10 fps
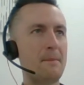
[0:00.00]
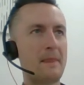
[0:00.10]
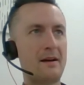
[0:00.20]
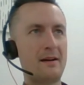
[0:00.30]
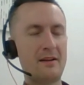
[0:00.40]

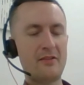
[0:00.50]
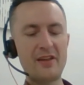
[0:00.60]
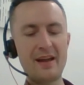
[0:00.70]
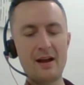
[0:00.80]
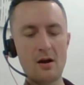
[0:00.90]

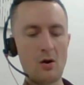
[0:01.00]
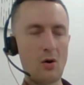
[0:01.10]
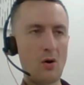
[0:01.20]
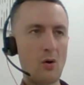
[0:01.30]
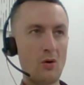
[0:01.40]
They are
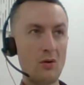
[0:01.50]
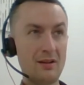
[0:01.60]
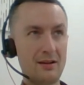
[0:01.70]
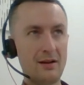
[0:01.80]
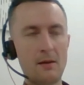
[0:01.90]
all
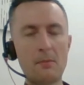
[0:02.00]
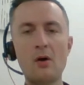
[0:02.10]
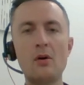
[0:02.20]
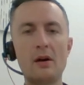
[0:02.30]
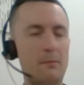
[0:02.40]

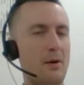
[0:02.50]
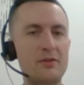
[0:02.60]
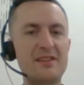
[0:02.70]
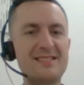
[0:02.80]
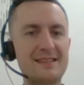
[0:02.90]

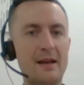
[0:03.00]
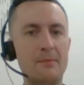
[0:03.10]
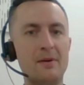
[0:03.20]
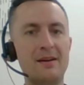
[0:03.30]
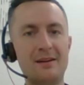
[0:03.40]
about the same,
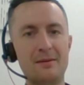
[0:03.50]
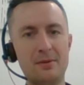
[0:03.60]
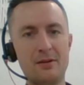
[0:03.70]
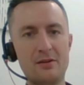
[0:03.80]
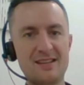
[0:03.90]

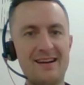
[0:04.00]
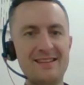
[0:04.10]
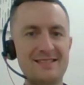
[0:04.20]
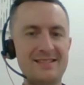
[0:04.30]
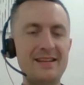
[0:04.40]
because I
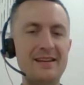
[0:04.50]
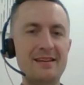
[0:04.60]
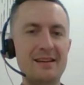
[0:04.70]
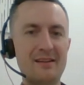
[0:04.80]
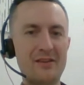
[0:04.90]
see
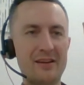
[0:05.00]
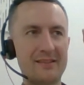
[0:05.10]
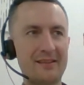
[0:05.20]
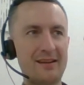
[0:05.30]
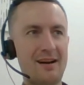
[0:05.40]
that
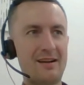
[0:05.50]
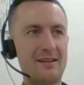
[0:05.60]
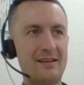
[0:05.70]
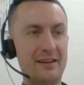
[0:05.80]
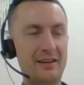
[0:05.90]

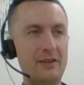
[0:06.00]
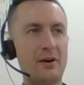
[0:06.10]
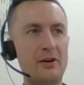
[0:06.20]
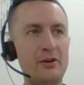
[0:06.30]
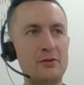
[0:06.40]
if
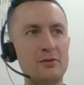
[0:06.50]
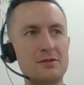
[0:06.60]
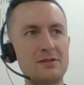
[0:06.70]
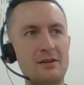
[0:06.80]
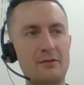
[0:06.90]
I
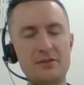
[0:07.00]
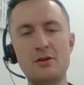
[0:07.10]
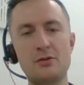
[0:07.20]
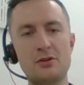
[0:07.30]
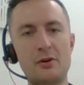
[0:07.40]
use
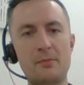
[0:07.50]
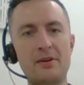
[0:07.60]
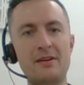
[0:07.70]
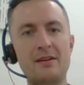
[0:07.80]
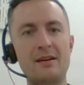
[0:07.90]

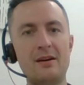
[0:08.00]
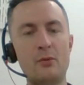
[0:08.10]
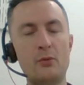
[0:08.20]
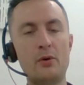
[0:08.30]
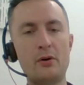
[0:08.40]
physiotherapy,
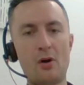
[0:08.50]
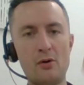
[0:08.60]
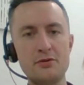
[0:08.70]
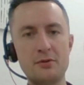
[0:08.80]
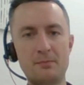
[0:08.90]
we're
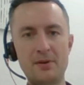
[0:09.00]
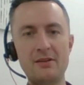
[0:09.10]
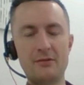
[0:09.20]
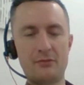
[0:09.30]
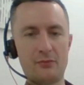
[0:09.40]
also
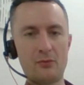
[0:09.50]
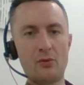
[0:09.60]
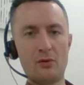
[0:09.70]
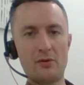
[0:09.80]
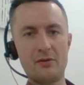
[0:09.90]
bidding
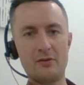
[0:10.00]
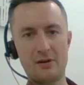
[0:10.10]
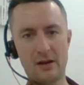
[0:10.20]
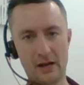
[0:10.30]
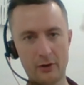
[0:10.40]
for
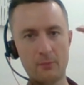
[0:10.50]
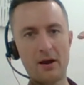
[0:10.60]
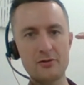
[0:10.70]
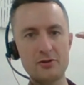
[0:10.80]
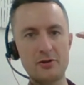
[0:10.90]

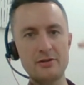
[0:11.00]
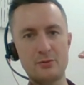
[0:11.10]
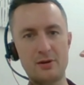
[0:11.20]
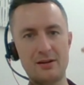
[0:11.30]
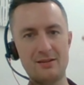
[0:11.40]
acupuncture as
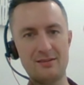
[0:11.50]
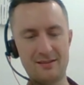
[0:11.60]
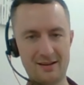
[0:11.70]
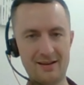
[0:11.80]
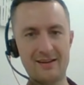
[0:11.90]
well
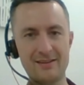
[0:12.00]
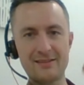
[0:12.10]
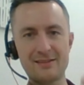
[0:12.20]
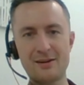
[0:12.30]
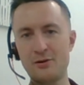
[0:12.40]
and
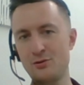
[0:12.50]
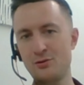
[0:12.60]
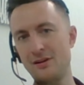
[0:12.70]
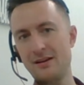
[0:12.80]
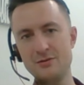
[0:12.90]
chiropractic
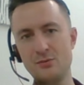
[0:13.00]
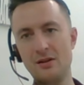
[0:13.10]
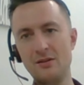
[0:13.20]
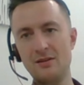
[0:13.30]
as well.